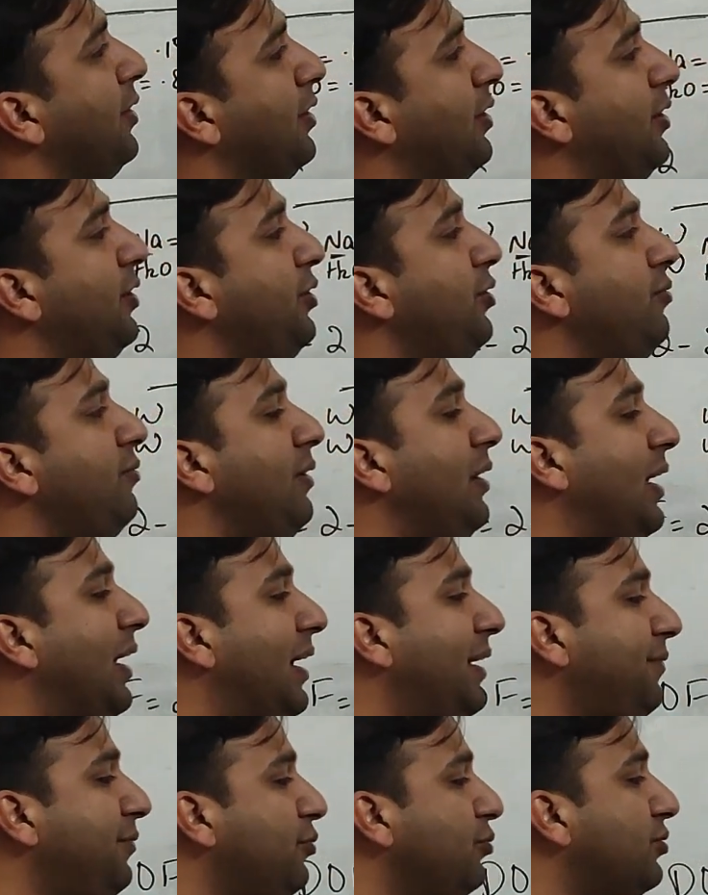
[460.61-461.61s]
You will
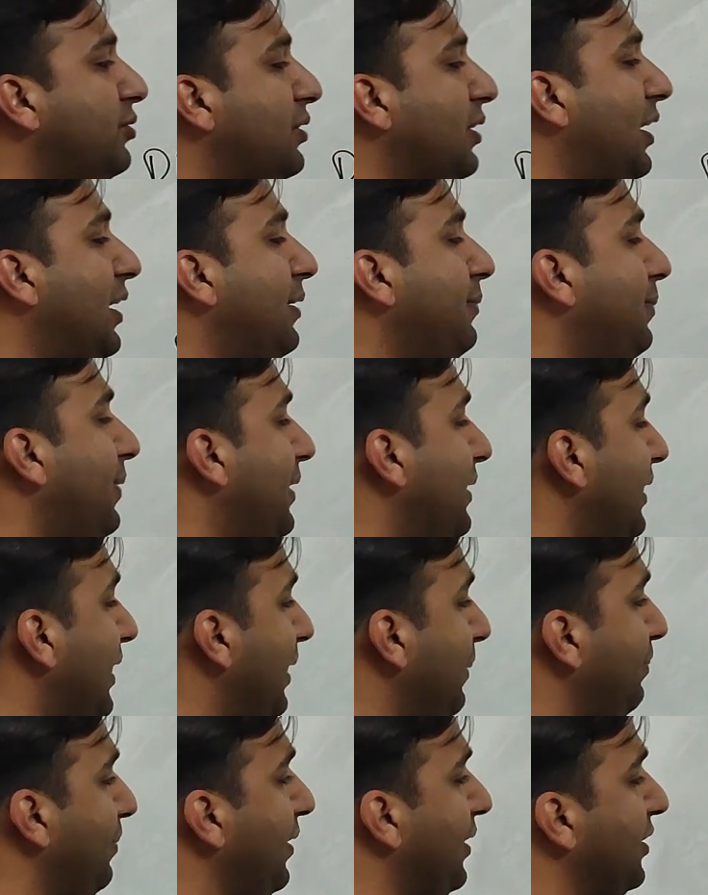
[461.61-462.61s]
have to start by the
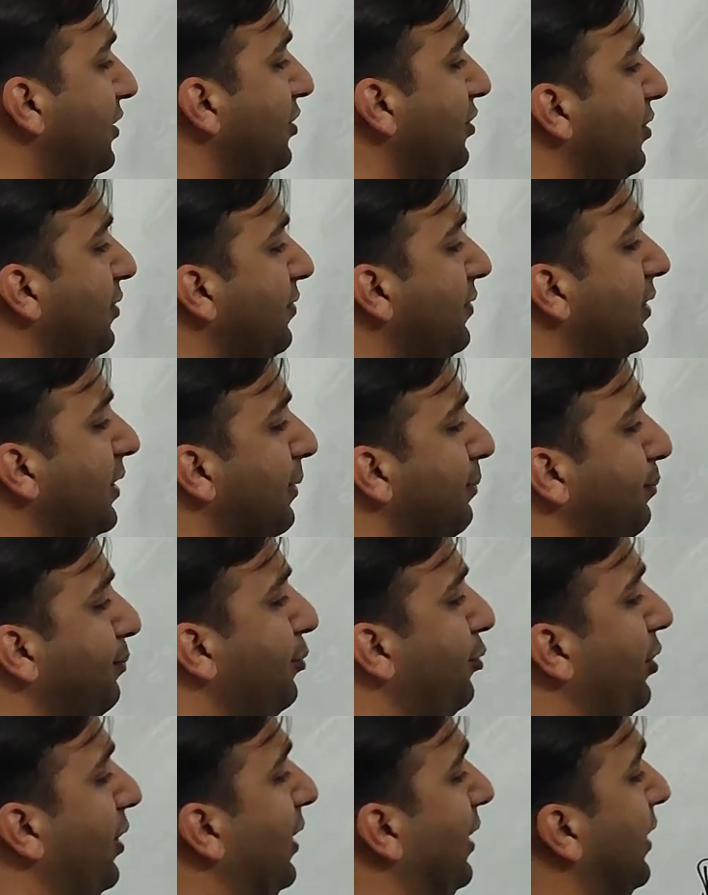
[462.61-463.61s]
application of
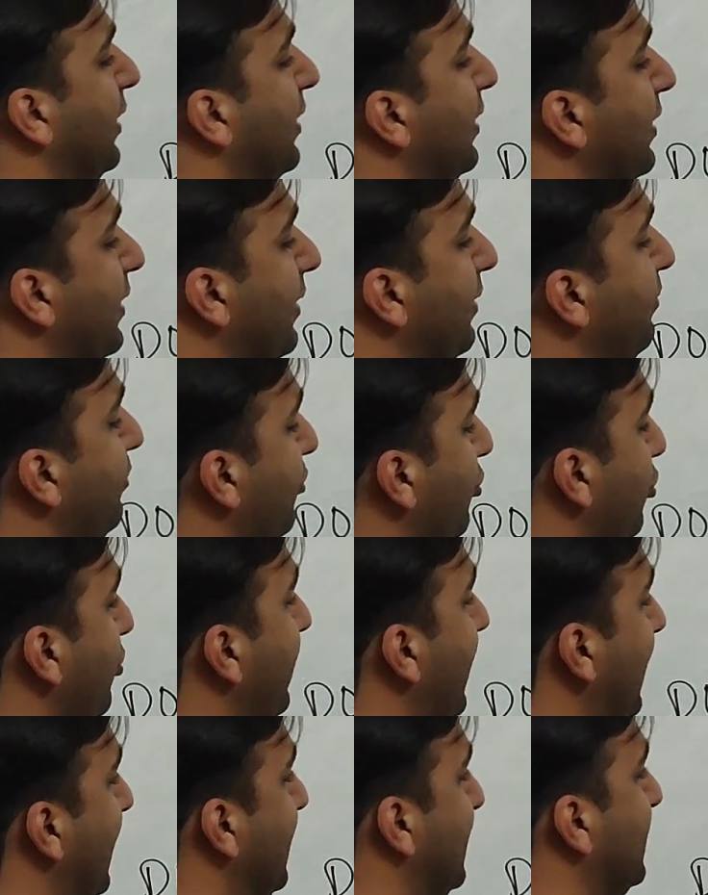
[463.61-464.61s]
component mole
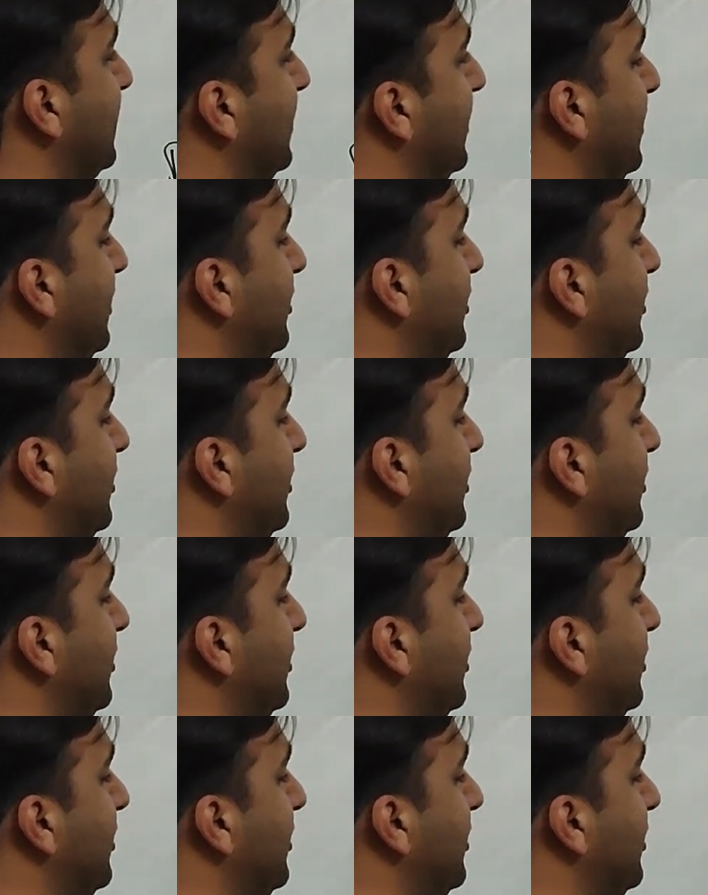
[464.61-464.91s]
balance.